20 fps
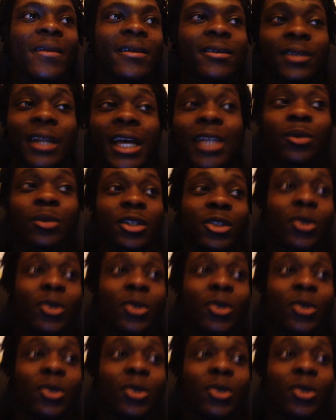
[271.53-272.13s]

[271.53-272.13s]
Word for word: So that's what